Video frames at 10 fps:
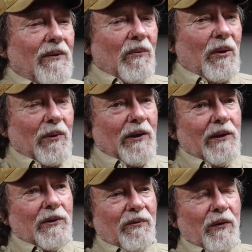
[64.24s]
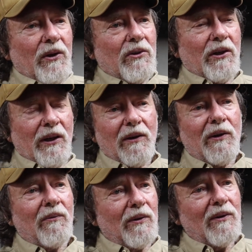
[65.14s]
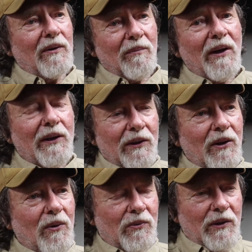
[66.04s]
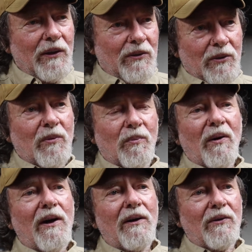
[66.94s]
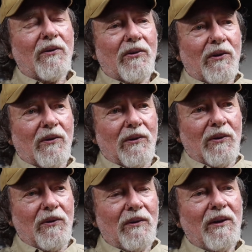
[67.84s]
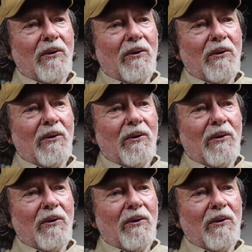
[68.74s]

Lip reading: We would let the fish hit and run back in those days. This was prior to the circle hook.